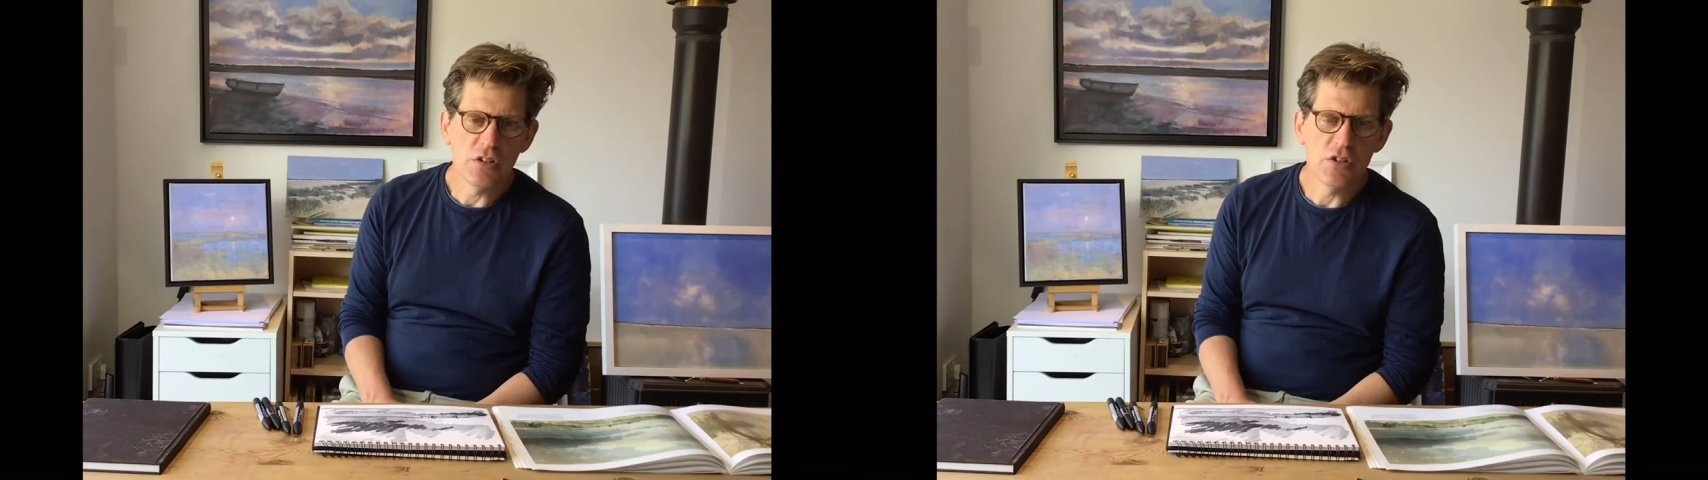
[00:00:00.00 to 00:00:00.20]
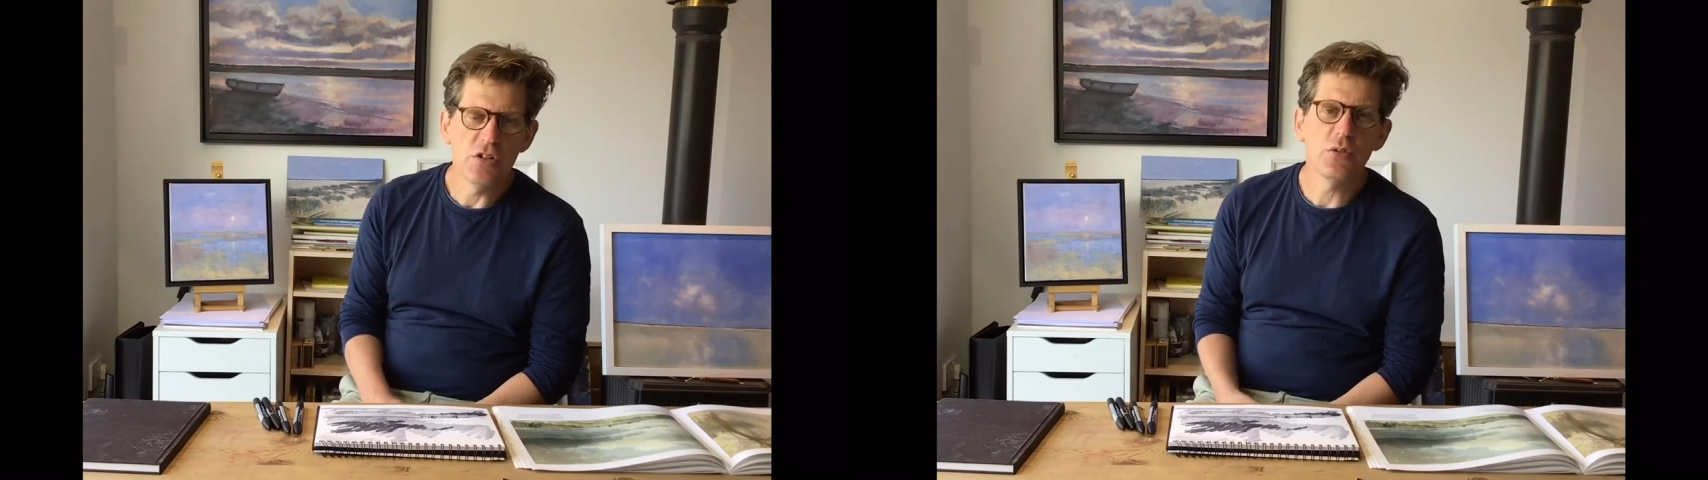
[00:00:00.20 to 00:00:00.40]

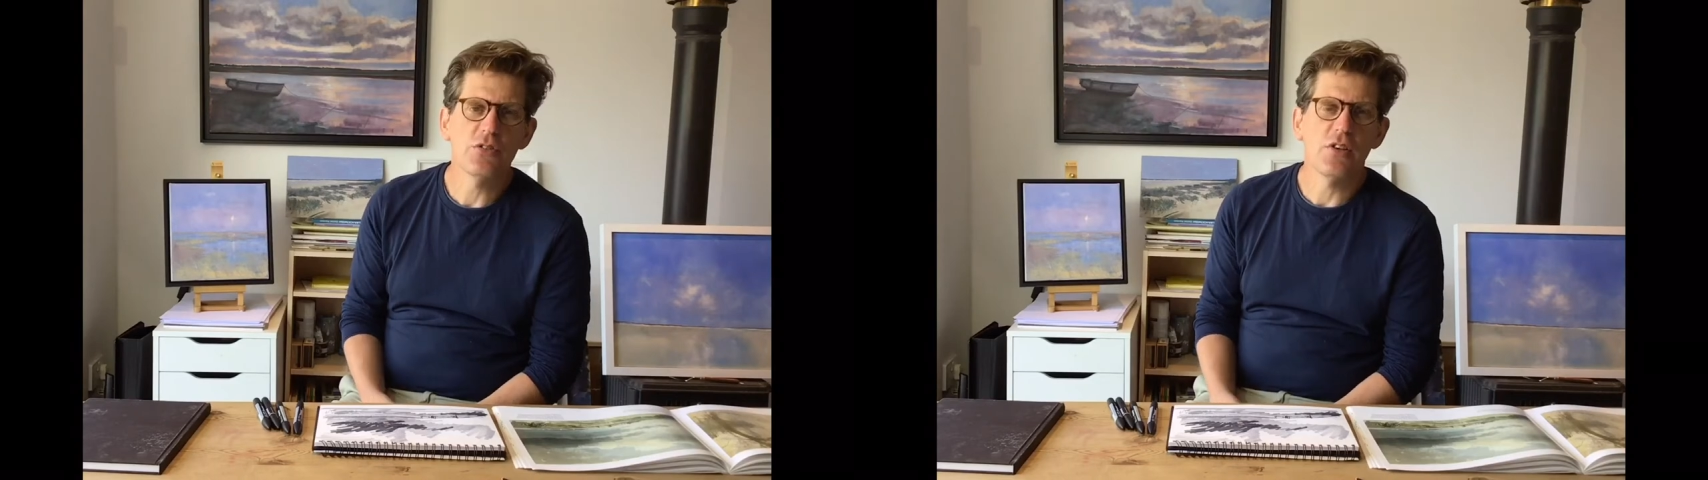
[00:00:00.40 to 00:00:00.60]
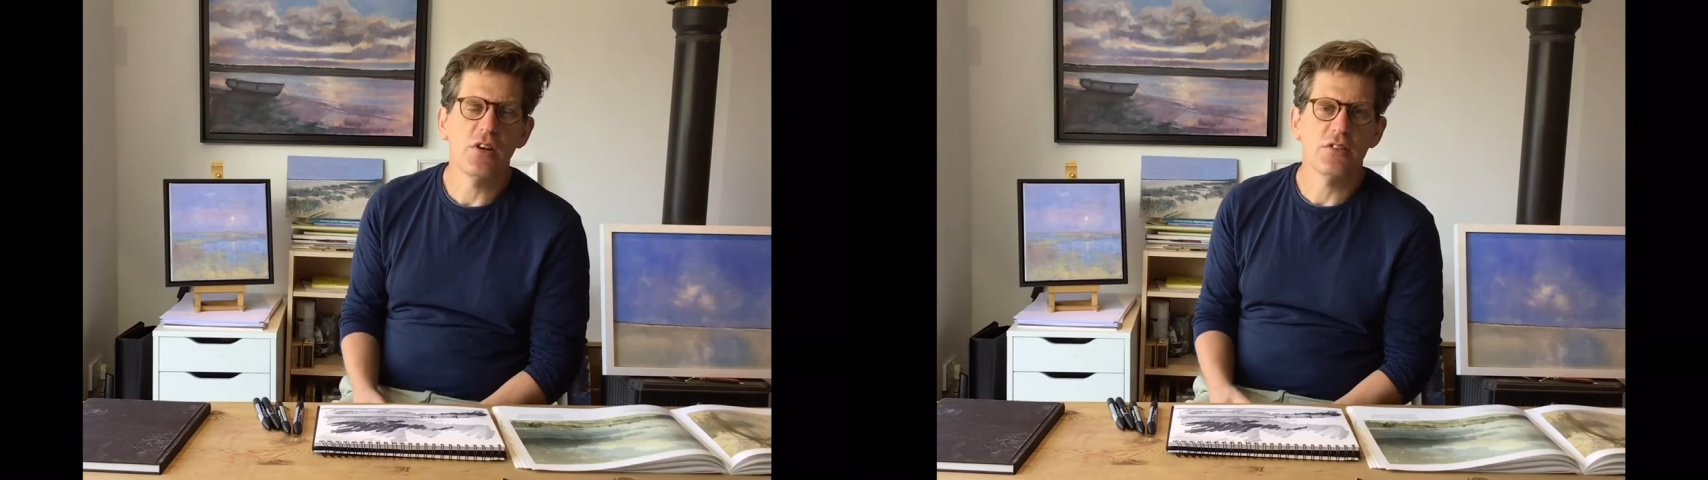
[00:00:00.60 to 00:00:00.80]
you as
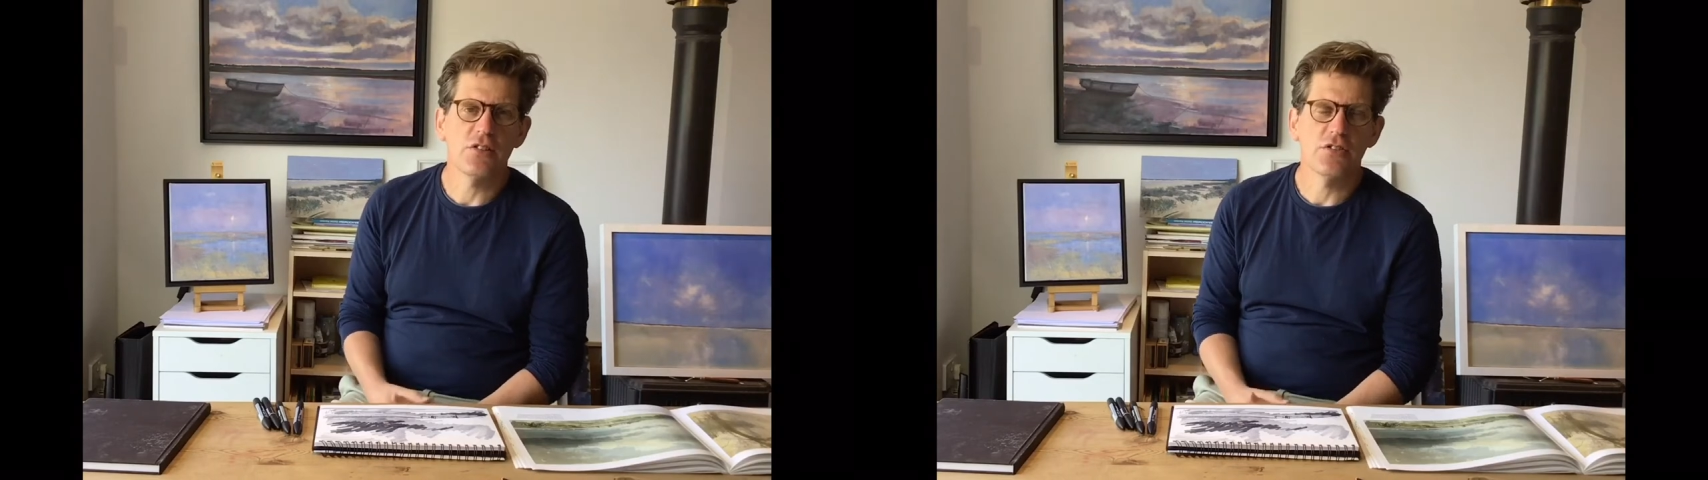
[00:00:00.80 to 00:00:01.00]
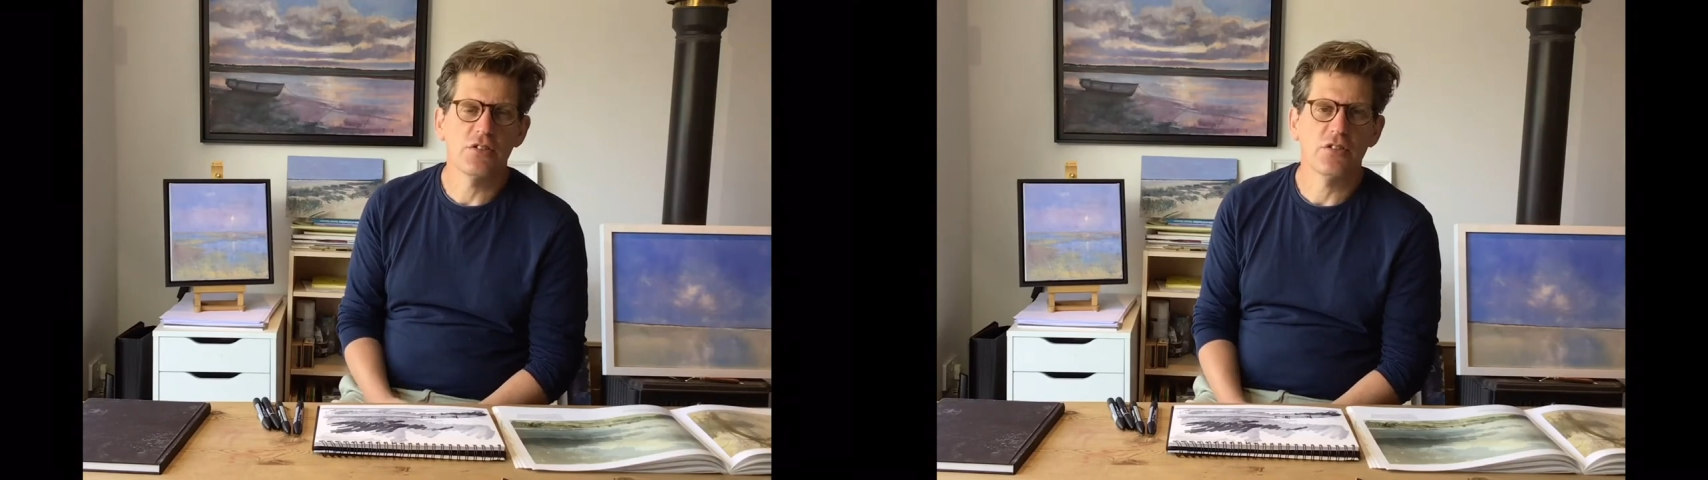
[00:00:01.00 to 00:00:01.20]

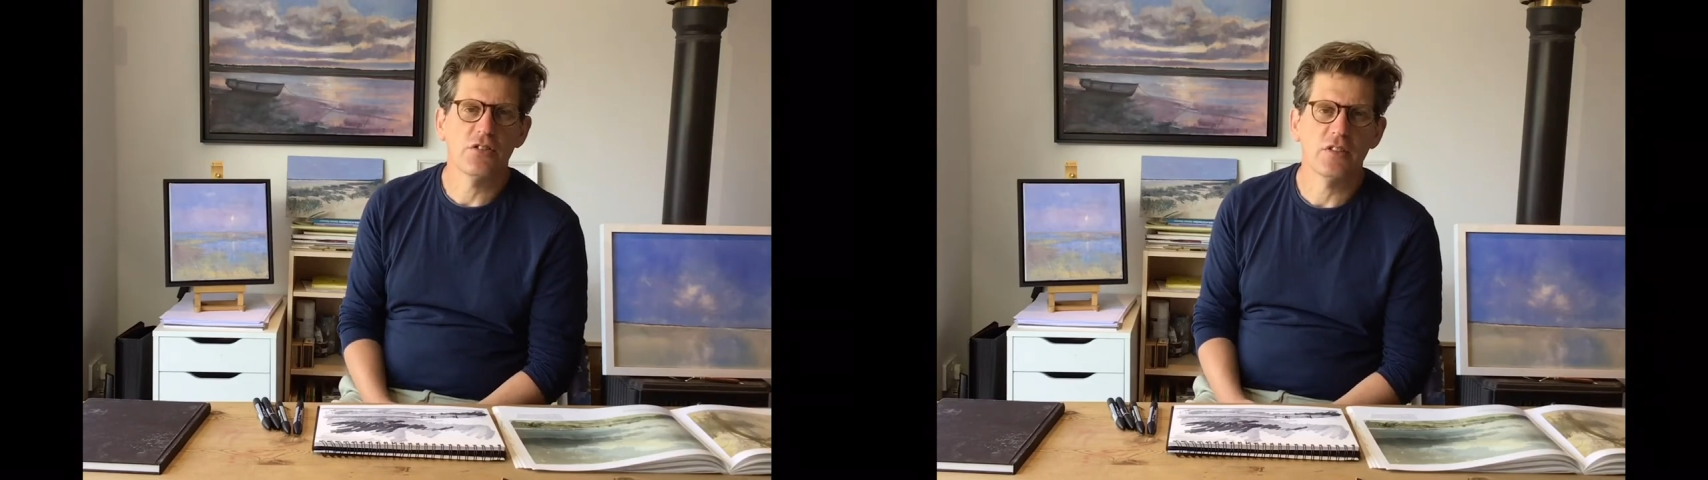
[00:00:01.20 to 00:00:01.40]
artists